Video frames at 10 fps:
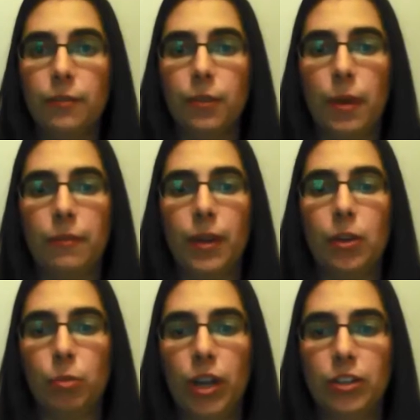for my final
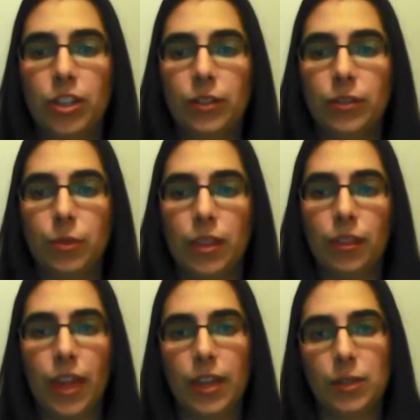project with
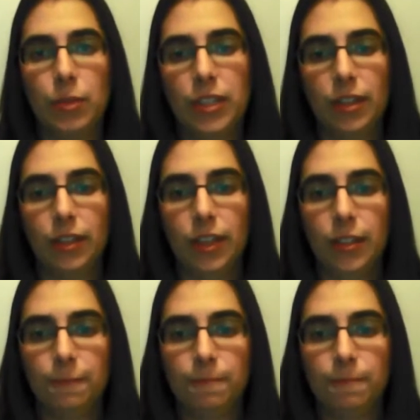ASP.NET.